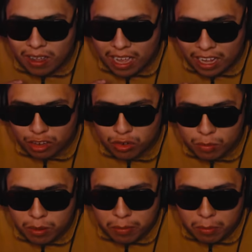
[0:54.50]
actually
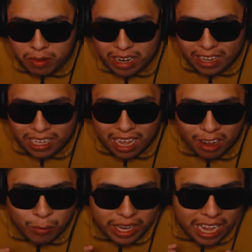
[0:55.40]
remember that guy
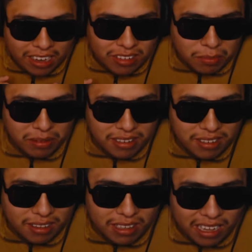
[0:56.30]
we actually played on
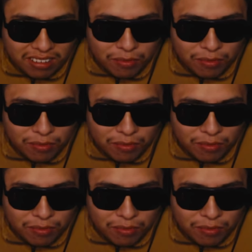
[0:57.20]
the last